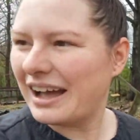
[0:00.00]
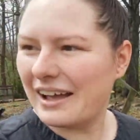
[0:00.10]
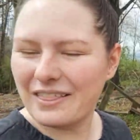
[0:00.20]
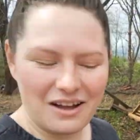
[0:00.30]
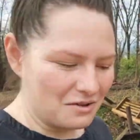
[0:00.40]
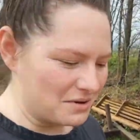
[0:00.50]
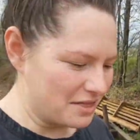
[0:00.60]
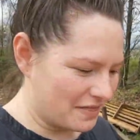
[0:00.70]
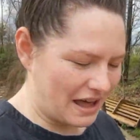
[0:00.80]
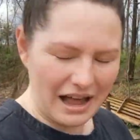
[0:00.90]
Along with
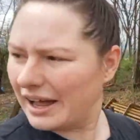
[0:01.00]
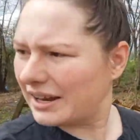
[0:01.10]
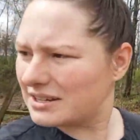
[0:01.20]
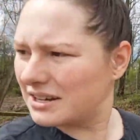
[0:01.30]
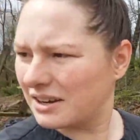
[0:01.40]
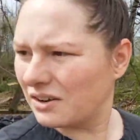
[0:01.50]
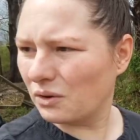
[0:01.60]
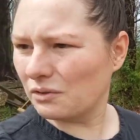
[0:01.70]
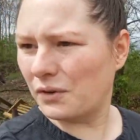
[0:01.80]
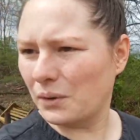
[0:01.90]
that,
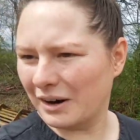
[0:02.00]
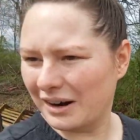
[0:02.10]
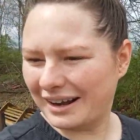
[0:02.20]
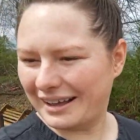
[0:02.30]
or 4,